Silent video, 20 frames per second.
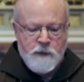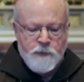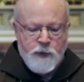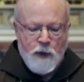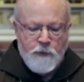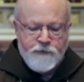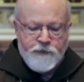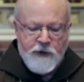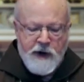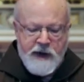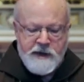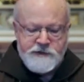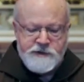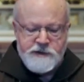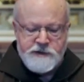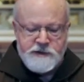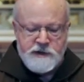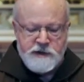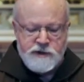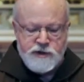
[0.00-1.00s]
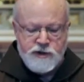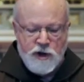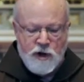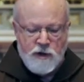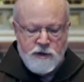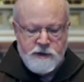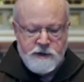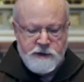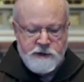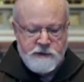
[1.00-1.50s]
Pope Francis has
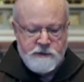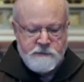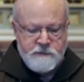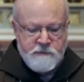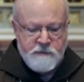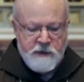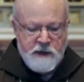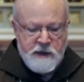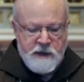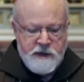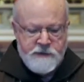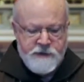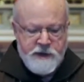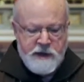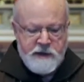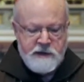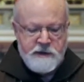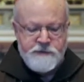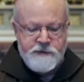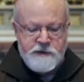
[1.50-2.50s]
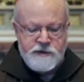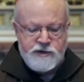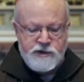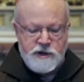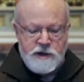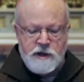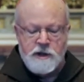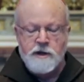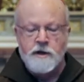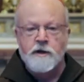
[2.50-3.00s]
noted that in this
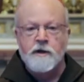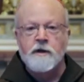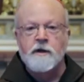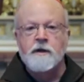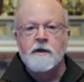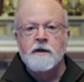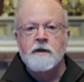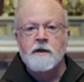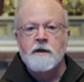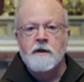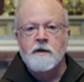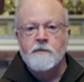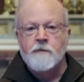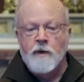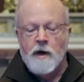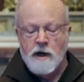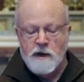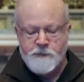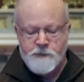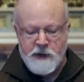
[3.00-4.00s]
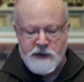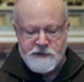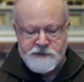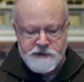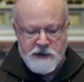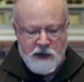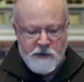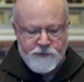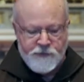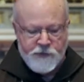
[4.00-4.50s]
year, marked by
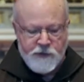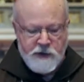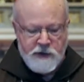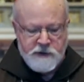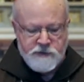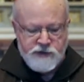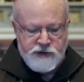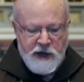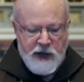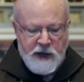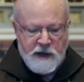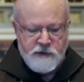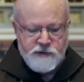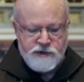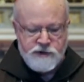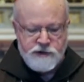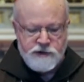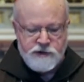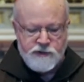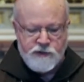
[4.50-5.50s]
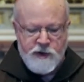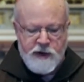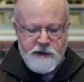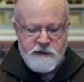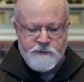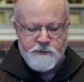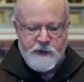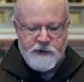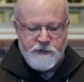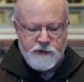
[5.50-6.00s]
suffering and challenges
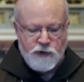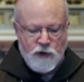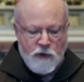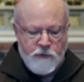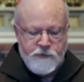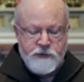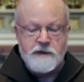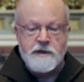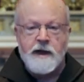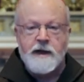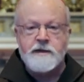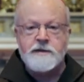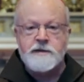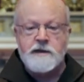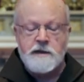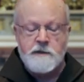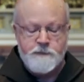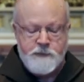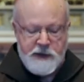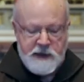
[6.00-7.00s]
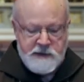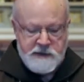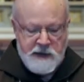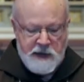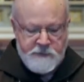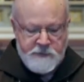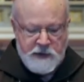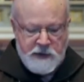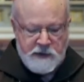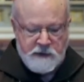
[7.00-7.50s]
created by the COVID-19
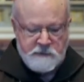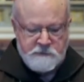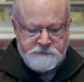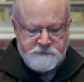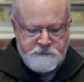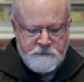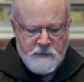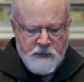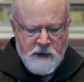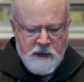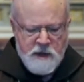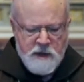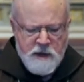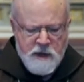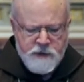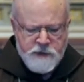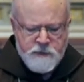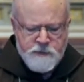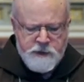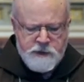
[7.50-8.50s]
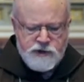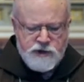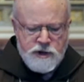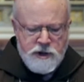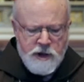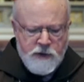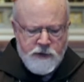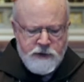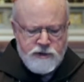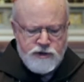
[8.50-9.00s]
pandemic, the
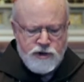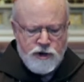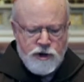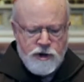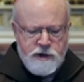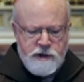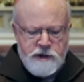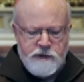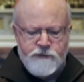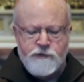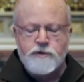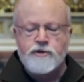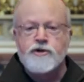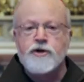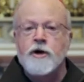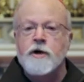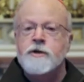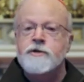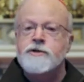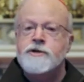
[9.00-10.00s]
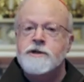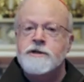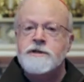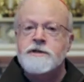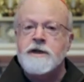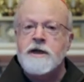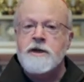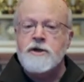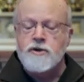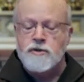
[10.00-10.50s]
missionary journey of the Church
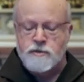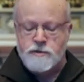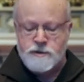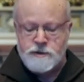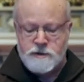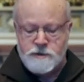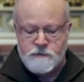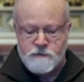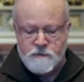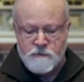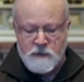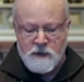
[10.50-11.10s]
continues,